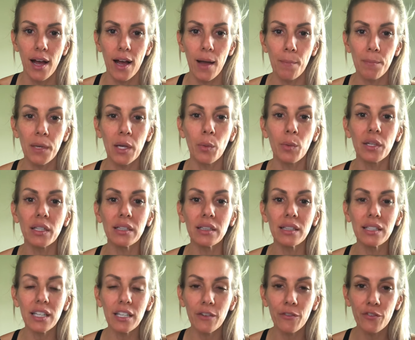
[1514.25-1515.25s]
be able to
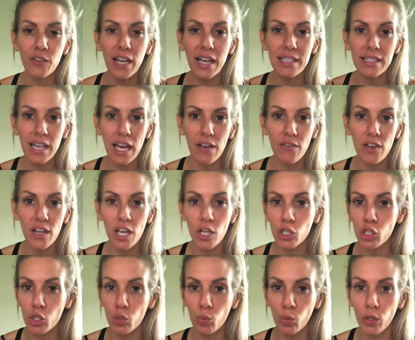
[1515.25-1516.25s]
lift as heavy as
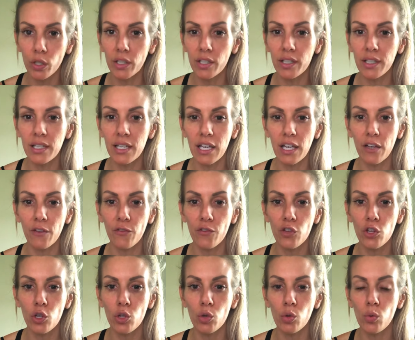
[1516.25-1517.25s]
you would if
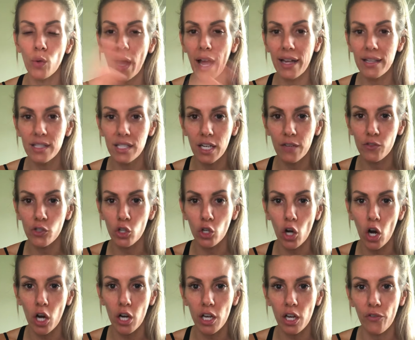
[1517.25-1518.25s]
you had saved your
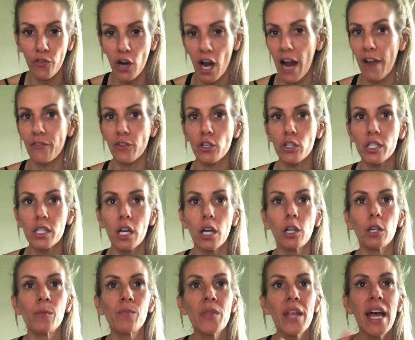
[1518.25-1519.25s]
cardio for after.
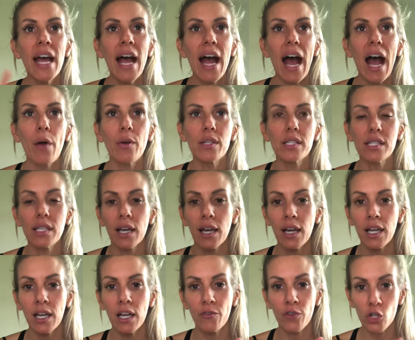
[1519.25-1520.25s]
So I would
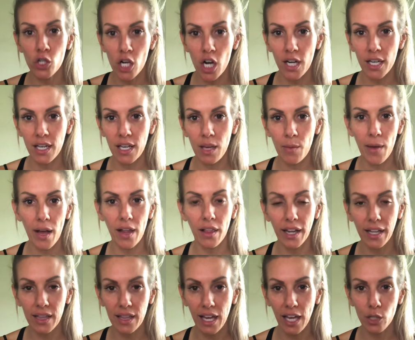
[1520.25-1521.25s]
say if you're talking about
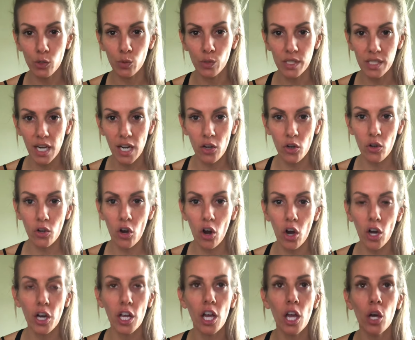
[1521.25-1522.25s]
like the actual standard
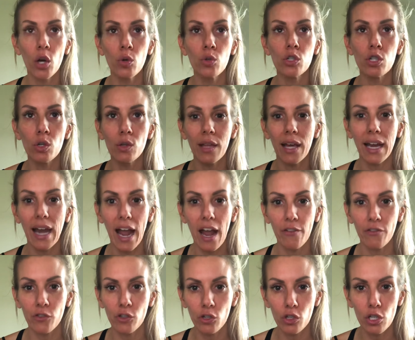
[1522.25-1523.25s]
cardio, do that
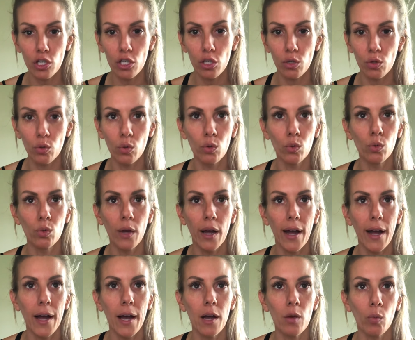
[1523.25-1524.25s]
after you
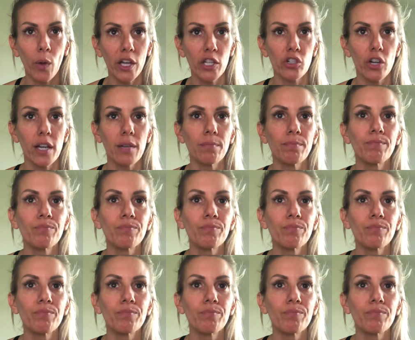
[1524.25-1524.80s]
weight train.